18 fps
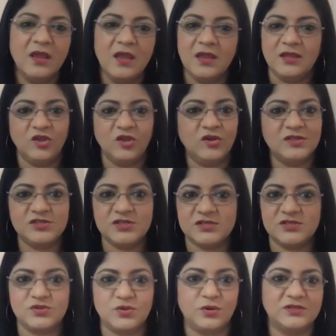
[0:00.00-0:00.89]
You can
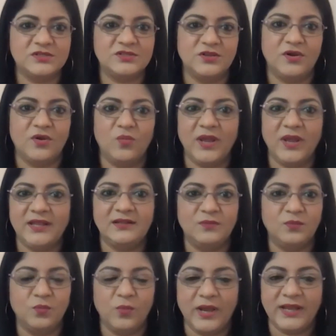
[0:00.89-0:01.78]
just source,
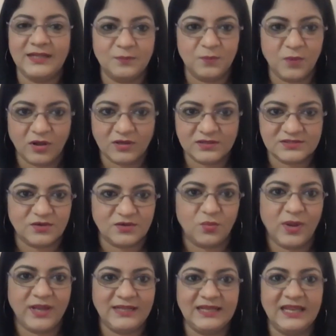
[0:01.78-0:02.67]
white box or
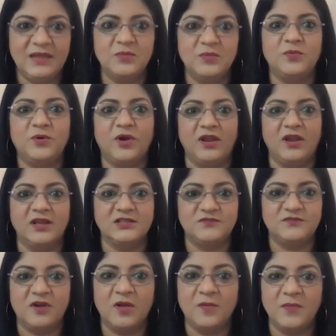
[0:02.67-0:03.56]
white label products
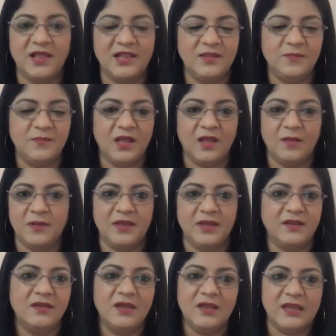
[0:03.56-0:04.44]
from Alibaba,
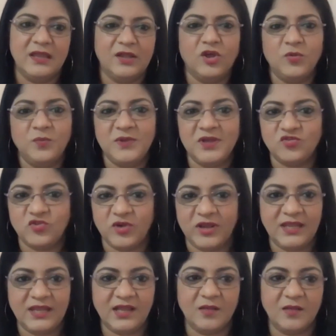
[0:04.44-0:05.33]
and it could be a
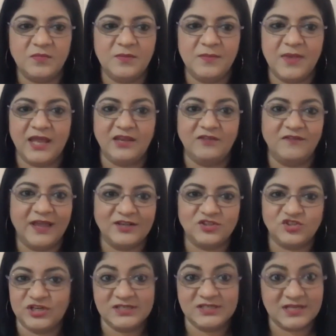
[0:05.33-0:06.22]
trading company
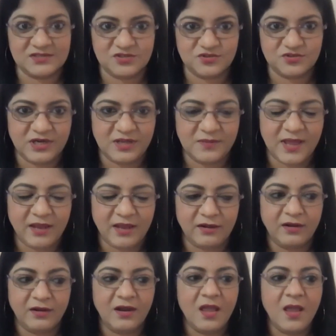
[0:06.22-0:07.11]
manufacturer. It doesn't really
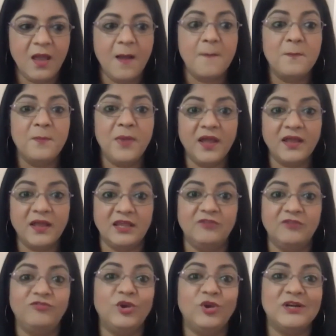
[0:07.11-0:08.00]
matter. But
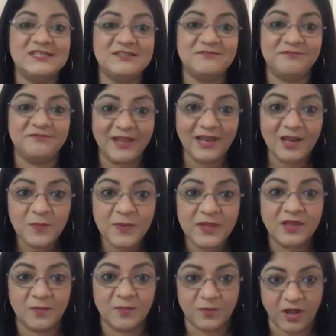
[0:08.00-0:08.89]
if you're
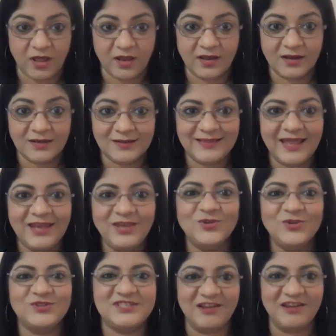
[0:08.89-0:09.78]
developing a product, then
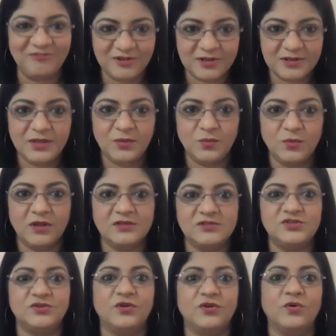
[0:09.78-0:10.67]
you definitely want
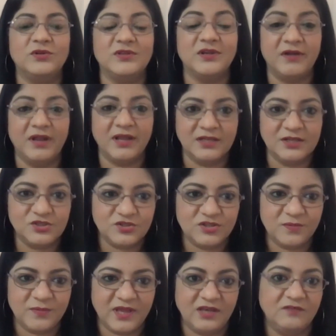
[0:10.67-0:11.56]
to go directly to
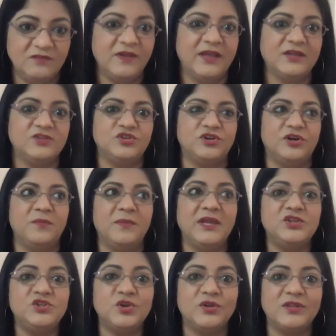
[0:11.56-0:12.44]
the manufacturer,
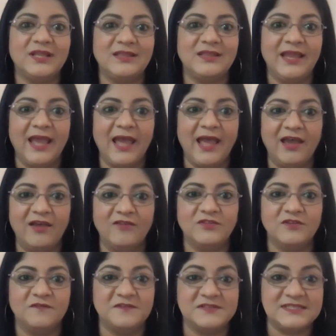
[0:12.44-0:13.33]
make sure that they
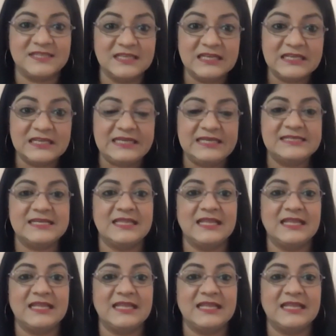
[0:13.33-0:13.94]
have the facilities and the